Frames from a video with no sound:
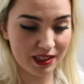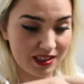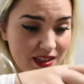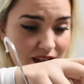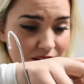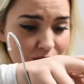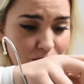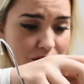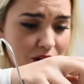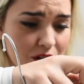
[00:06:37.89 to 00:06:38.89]
because then if you
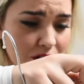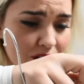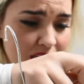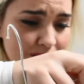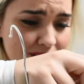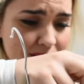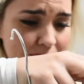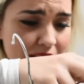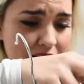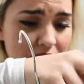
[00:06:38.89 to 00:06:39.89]
put curls in them or
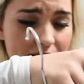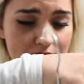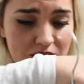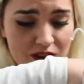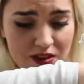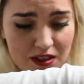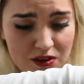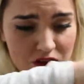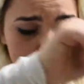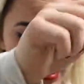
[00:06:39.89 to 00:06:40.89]
something, it'll actually stay
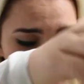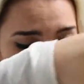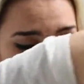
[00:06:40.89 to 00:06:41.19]
straight.